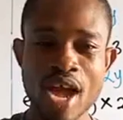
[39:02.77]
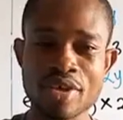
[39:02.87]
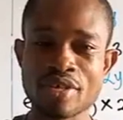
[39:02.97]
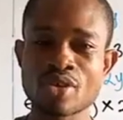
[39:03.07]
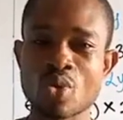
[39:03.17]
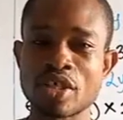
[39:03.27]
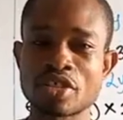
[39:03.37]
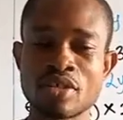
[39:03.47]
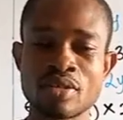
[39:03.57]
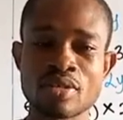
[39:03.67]
to handle these
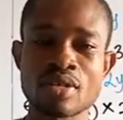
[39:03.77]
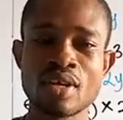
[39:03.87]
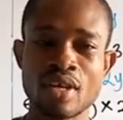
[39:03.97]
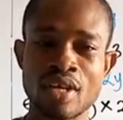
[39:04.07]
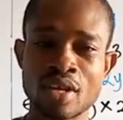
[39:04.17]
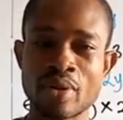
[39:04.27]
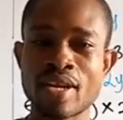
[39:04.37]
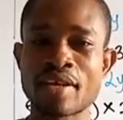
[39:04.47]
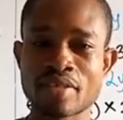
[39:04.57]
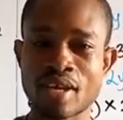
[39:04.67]
questions in
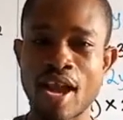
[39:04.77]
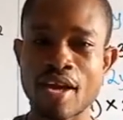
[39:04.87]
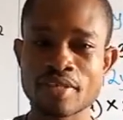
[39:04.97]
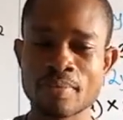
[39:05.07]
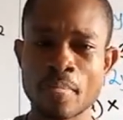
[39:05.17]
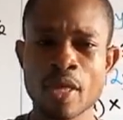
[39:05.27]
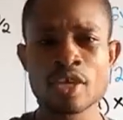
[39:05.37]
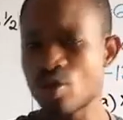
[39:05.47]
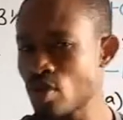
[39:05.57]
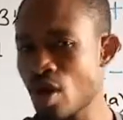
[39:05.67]
our next class.
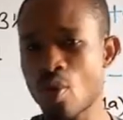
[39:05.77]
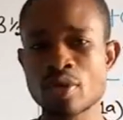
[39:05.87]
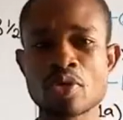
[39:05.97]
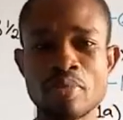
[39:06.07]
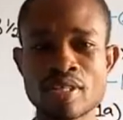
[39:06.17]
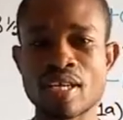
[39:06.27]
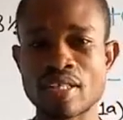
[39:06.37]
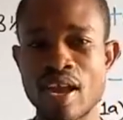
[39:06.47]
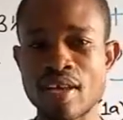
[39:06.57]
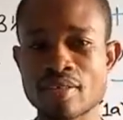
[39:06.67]
You will not want to miss
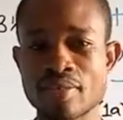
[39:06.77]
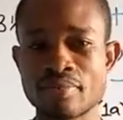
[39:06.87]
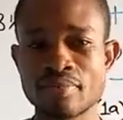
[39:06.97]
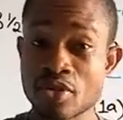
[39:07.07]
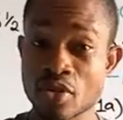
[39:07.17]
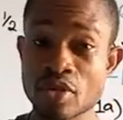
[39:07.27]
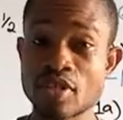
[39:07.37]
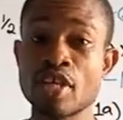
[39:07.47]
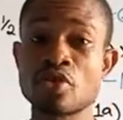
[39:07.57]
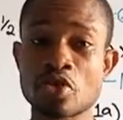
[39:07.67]
that class. So
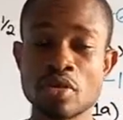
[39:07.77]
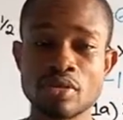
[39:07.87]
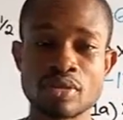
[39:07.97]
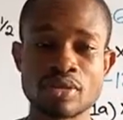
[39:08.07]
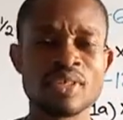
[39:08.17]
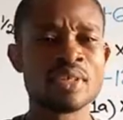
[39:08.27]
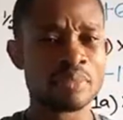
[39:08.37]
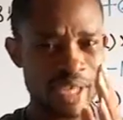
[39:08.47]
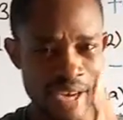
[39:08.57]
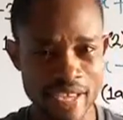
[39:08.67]
stay tuned.
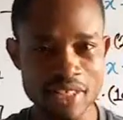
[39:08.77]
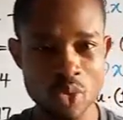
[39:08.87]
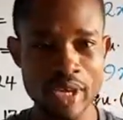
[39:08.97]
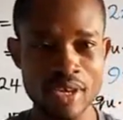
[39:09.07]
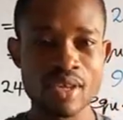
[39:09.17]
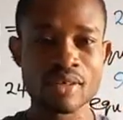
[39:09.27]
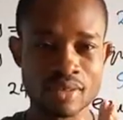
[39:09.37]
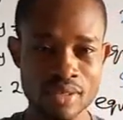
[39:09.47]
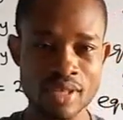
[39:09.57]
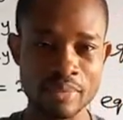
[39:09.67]
But next week,
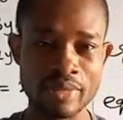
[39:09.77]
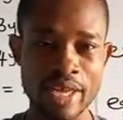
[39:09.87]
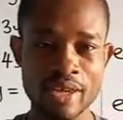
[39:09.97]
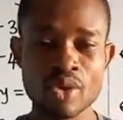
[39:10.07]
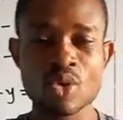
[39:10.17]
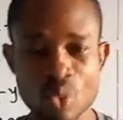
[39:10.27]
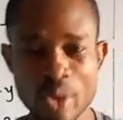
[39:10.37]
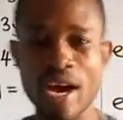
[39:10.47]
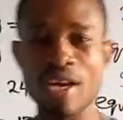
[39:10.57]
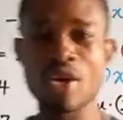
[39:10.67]
the same day,
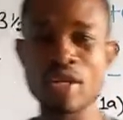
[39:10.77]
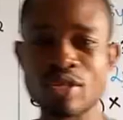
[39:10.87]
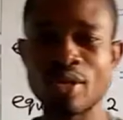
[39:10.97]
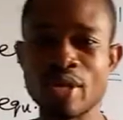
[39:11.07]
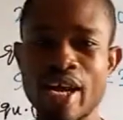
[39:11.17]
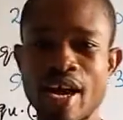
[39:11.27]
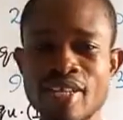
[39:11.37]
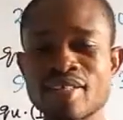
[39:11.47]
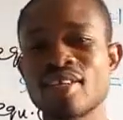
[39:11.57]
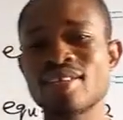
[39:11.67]
we are going to look
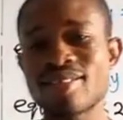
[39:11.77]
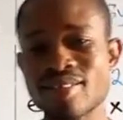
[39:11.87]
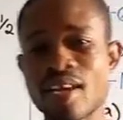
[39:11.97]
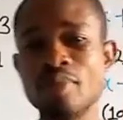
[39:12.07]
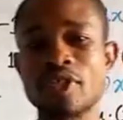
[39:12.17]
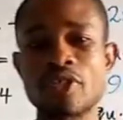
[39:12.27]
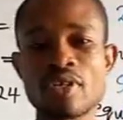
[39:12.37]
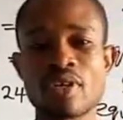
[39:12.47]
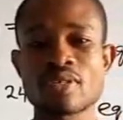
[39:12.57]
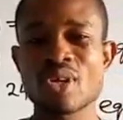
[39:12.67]
at
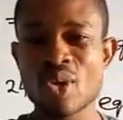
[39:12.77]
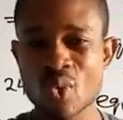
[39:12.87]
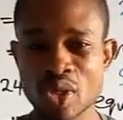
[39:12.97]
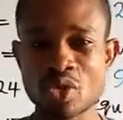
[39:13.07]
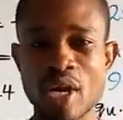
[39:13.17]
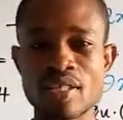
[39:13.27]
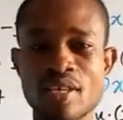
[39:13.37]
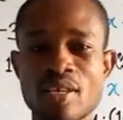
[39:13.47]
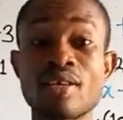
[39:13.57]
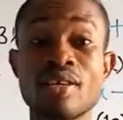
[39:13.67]
simultaneous
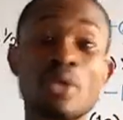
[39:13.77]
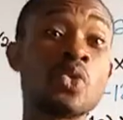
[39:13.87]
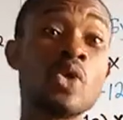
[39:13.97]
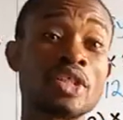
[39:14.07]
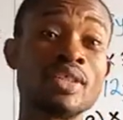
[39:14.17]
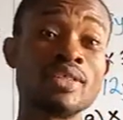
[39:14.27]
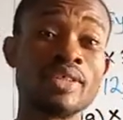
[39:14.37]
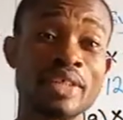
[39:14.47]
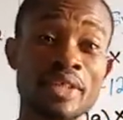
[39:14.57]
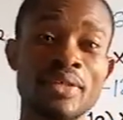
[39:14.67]
quadratic equation.
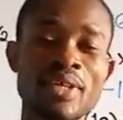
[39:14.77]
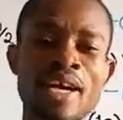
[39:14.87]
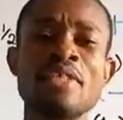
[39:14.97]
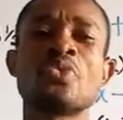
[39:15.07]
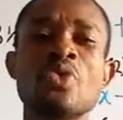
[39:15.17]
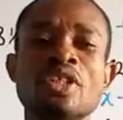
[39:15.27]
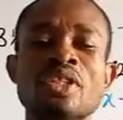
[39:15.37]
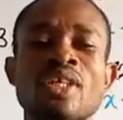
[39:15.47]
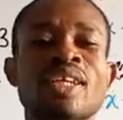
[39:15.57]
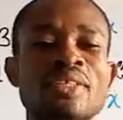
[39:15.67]
You know, an
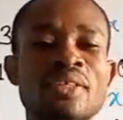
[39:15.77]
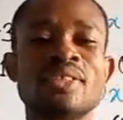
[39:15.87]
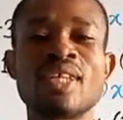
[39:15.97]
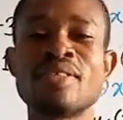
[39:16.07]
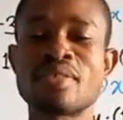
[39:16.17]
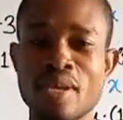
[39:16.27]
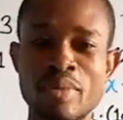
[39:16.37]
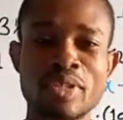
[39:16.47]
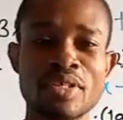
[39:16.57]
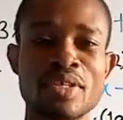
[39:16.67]
equation that contains
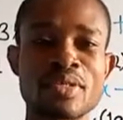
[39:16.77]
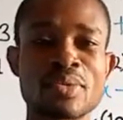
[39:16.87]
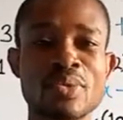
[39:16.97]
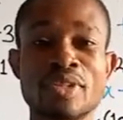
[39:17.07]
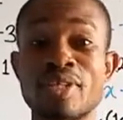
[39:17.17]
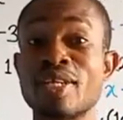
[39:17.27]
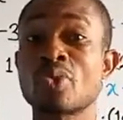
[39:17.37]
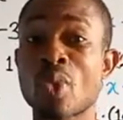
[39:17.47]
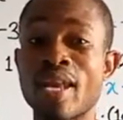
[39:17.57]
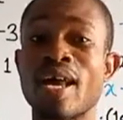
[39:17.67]
simultaneous equation
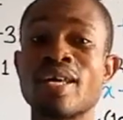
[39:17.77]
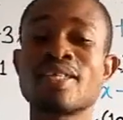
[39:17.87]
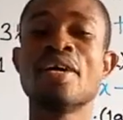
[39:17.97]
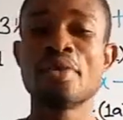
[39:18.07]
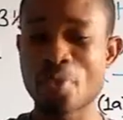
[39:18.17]
as well as